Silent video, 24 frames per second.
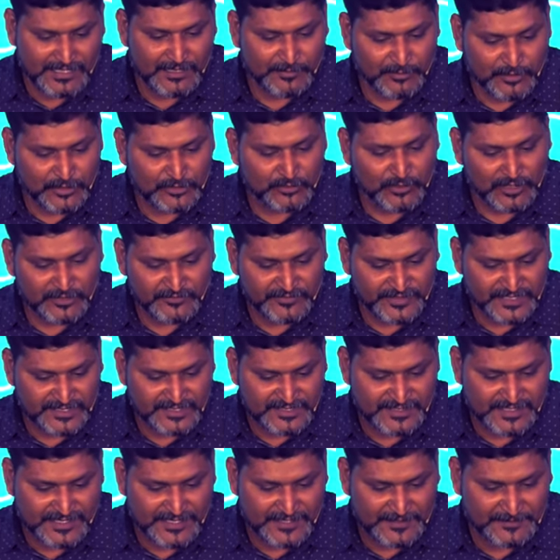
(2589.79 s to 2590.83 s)
Think about what
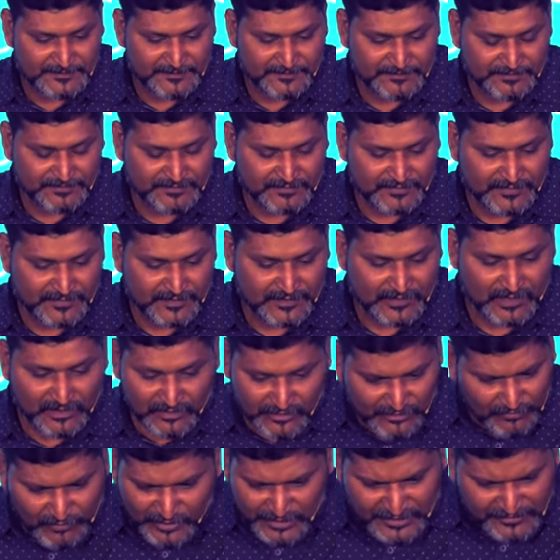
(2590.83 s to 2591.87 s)
we are saying,
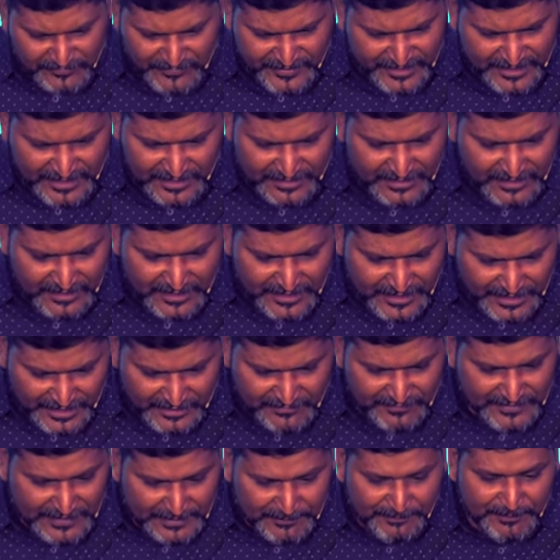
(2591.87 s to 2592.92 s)
or what we are
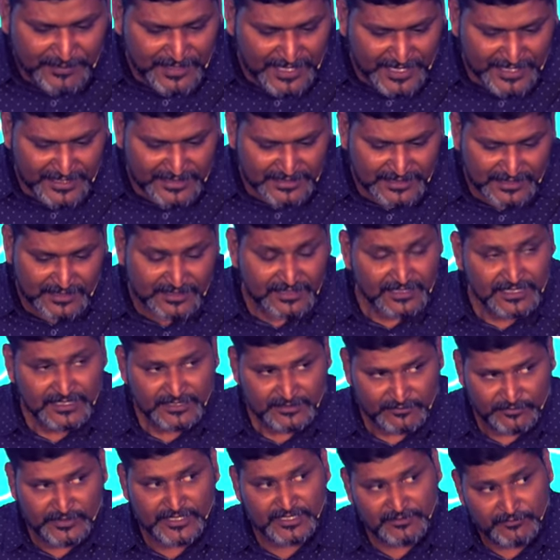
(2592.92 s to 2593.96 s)
even implying
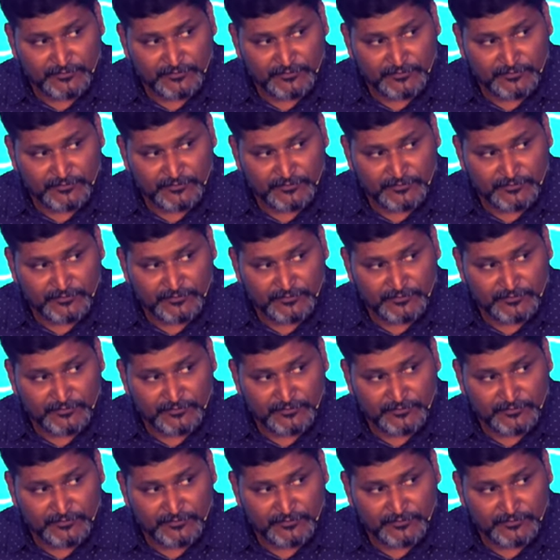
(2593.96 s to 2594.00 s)
that.